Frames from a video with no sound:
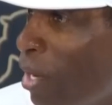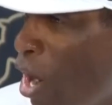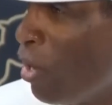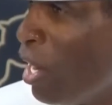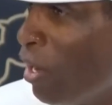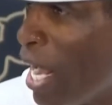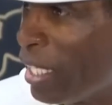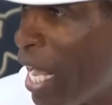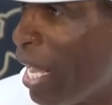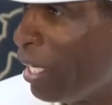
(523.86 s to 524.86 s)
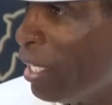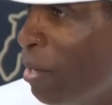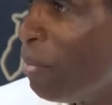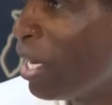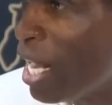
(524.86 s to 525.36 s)
Oh, they don't like that.
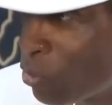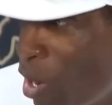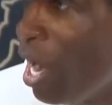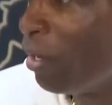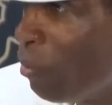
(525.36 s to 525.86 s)
But guess what?